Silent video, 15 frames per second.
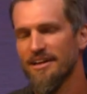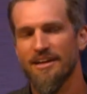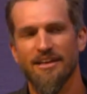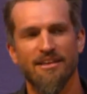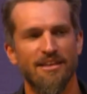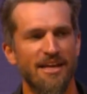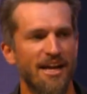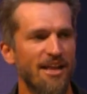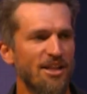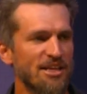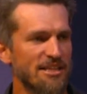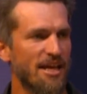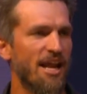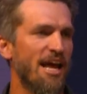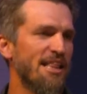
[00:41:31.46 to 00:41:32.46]
And then I
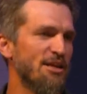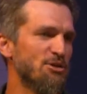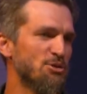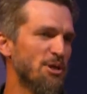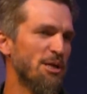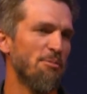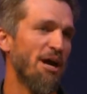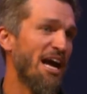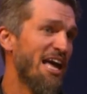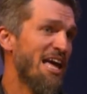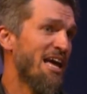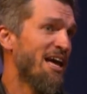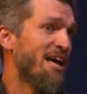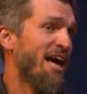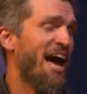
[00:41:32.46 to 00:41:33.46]
looked at Henley, who was reading a book.
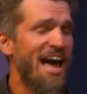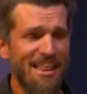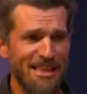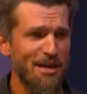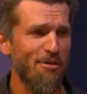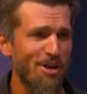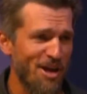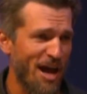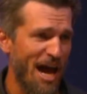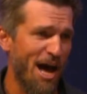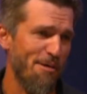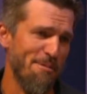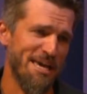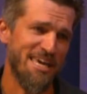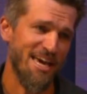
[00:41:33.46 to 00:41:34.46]
Henley, will you
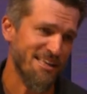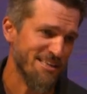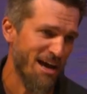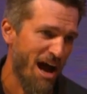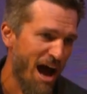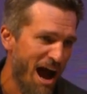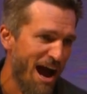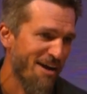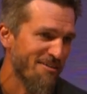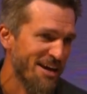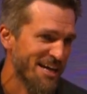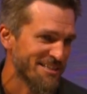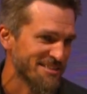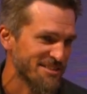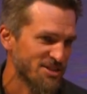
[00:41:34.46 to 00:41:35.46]
help me get the harvest?